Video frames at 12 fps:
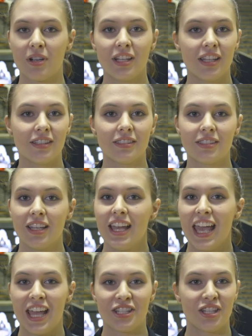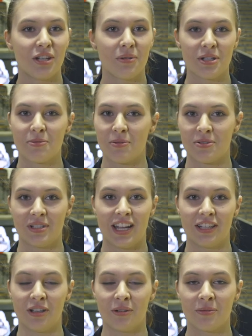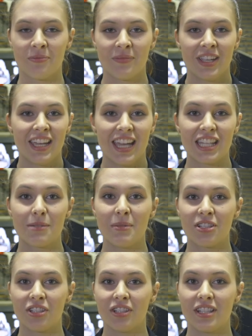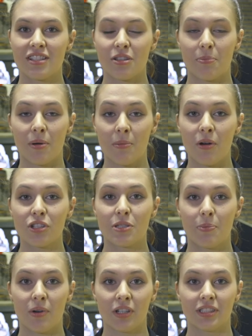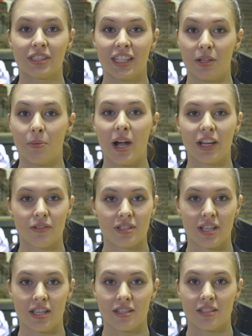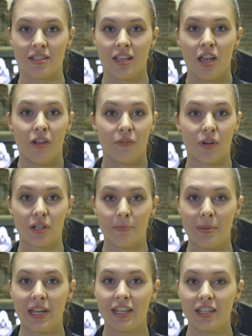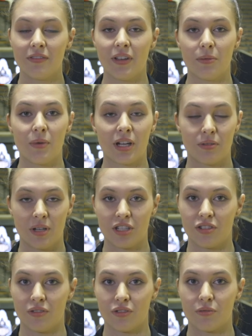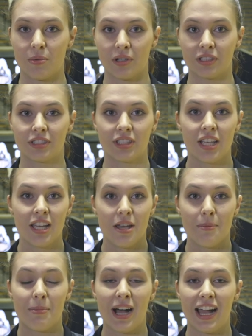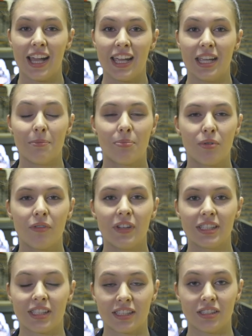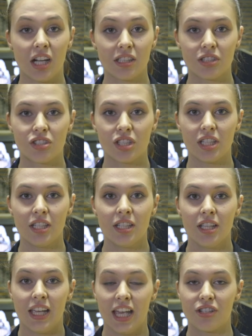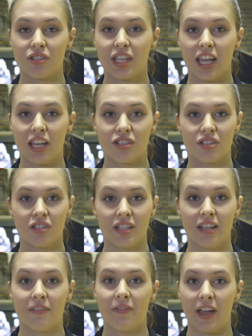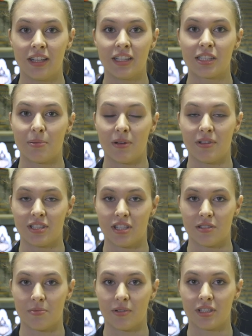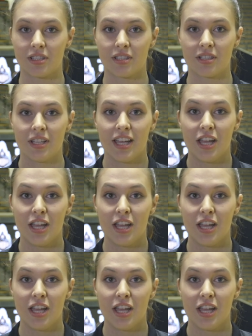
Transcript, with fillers: brilliant and generous person I know. Its mission is to promote sports in a wider sense for competitive and recreational sports by improving technology, education, and fan experience in sports.